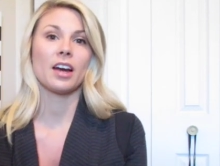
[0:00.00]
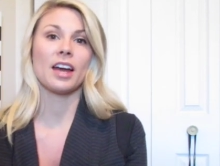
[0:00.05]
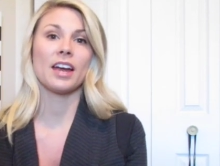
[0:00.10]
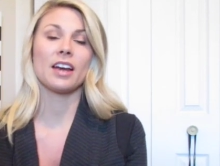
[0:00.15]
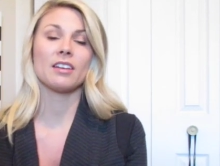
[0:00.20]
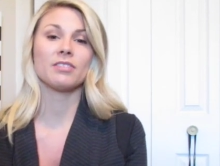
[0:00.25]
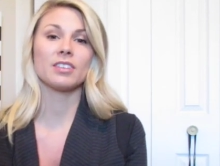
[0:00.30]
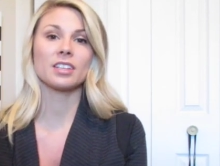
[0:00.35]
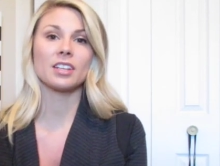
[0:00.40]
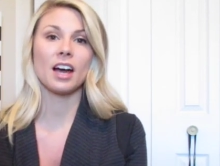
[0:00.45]
I
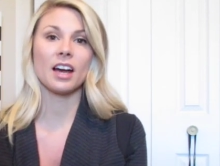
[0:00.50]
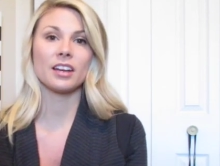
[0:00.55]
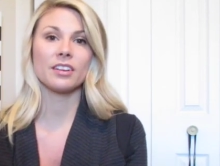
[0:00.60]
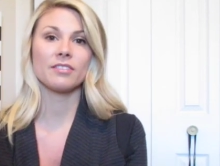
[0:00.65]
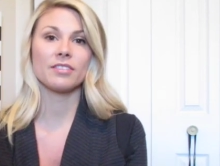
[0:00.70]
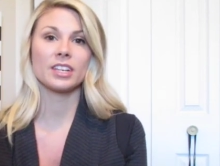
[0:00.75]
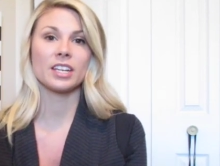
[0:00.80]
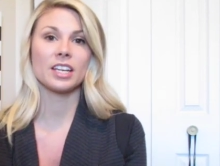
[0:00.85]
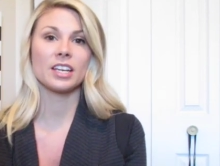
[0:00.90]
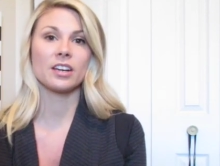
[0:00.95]
have a lot
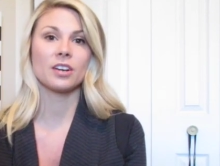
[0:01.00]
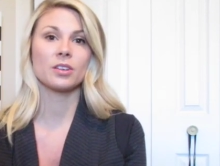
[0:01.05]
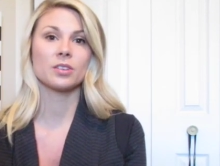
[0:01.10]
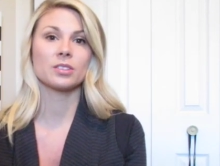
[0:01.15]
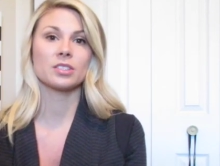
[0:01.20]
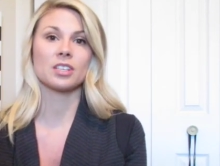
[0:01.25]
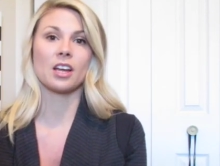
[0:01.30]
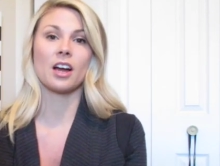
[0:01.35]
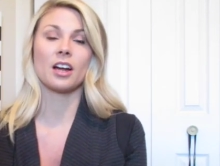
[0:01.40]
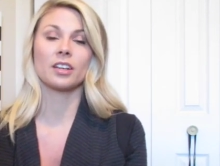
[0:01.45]
of
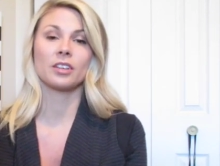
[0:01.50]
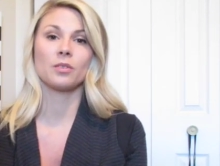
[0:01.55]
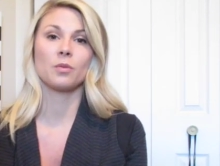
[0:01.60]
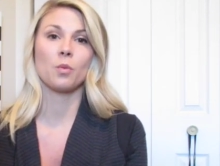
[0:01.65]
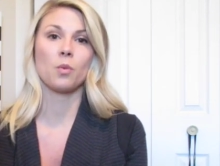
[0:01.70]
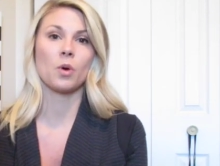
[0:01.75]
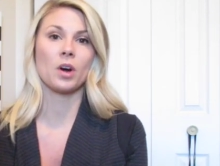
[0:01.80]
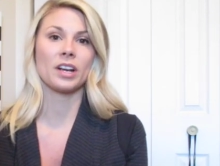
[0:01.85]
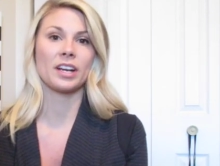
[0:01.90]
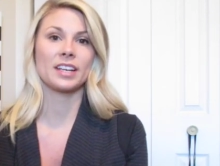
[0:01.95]
videos
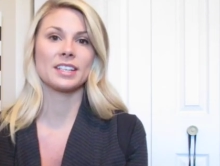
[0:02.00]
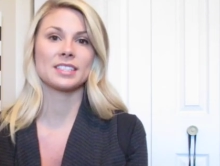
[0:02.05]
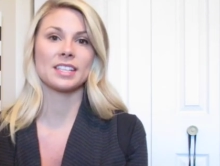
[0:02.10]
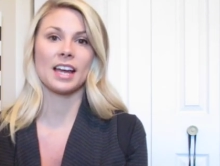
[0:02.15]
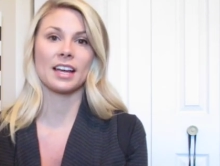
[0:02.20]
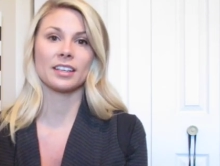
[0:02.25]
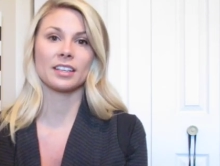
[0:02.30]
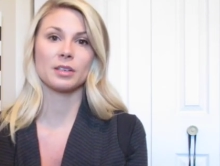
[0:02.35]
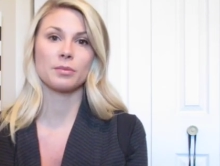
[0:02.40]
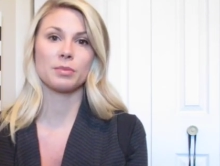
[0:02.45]
on what
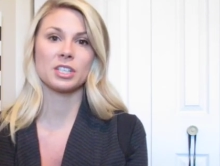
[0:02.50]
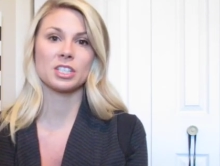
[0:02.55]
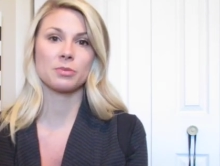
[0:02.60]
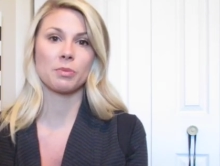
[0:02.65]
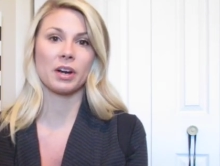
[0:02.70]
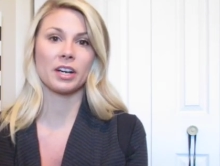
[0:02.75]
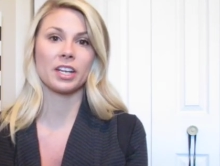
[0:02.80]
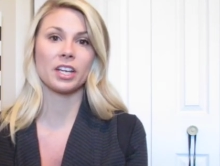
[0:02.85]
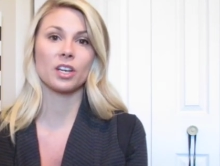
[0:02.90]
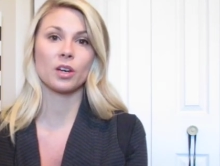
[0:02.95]
exactly
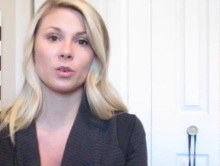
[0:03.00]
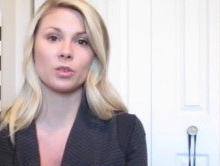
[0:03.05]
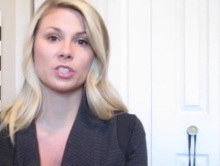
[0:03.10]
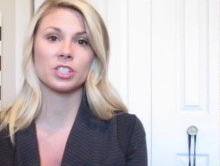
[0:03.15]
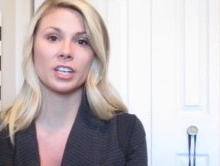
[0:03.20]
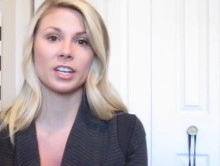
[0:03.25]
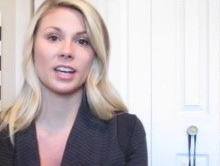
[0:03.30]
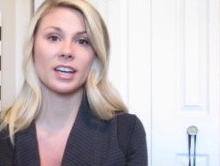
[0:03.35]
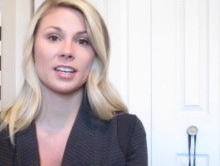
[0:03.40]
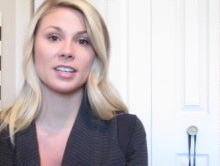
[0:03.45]
Beachbody
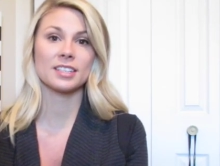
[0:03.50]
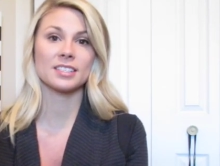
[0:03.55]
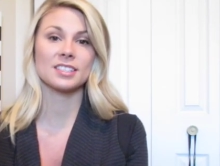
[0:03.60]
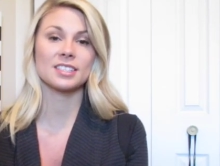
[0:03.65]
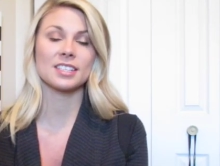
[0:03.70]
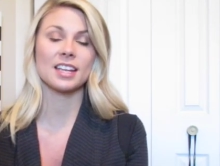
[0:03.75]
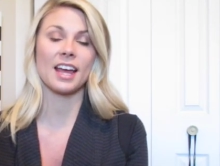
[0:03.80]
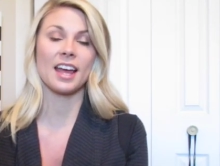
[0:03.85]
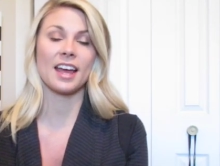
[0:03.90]
coaching is